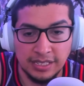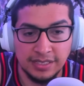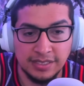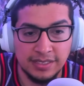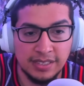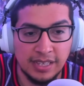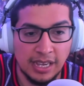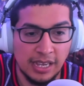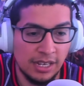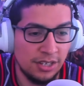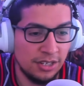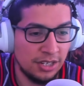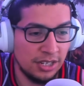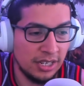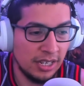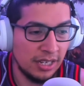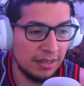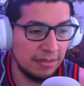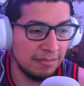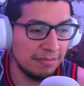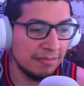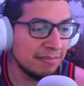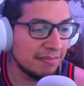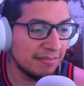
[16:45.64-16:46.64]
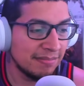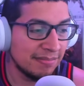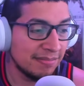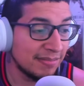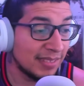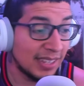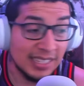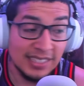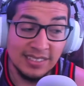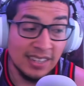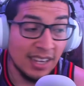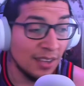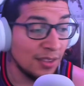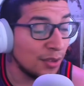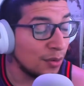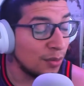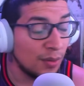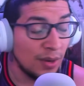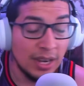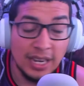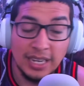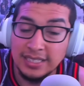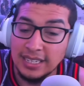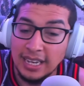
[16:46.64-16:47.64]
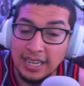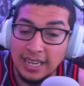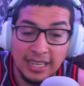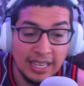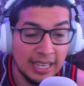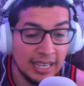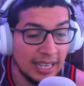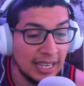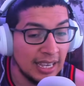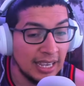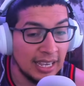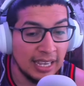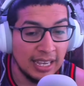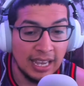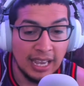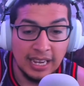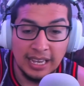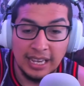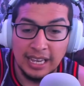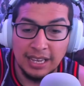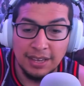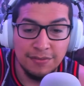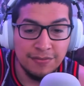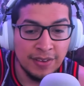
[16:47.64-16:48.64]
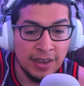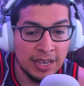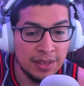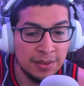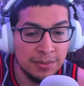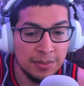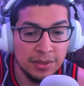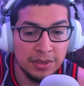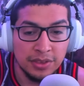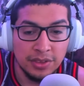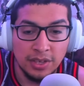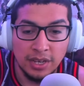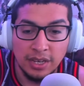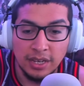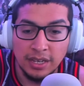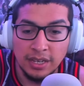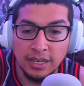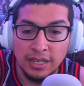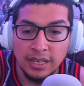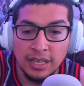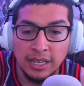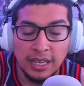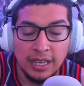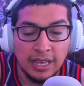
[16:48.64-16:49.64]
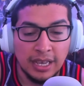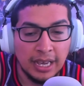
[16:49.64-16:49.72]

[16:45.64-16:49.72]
in staging it. Because otherwise, I can't fathom the thought.